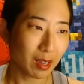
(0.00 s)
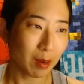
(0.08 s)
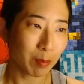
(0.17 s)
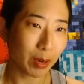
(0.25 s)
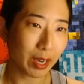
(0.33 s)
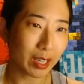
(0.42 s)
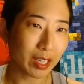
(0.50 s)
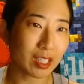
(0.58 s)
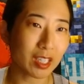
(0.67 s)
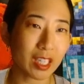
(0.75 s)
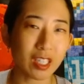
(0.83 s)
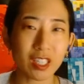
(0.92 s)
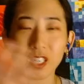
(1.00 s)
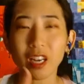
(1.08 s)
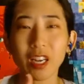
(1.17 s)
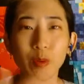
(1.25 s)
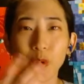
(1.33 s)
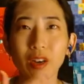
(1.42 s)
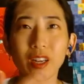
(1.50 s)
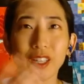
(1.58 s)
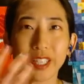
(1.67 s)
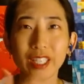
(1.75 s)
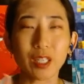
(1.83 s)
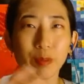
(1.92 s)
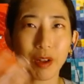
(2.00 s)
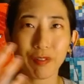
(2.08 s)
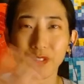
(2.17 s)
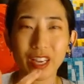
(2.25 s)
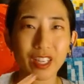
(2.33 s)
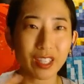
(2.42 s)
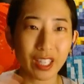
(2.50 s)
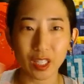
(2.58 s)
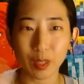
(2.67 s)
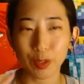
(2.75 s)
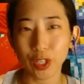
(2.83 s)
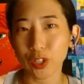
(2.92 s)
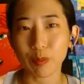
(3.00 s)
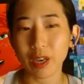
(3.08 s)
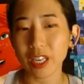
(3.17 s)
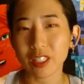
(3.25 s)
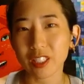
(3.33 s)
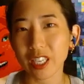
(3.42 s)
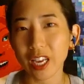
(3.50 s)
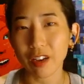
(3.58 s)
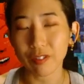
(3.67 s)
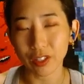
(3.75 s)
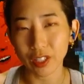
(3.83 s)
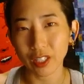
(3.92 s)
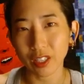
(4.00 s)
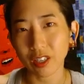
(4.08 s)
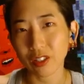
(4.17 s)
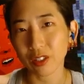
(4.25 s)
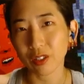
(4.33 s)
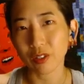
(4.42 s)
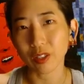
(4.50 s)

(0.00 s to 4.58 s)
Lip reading: but it's just not. It won't cling to my face like some of the other masks I have in other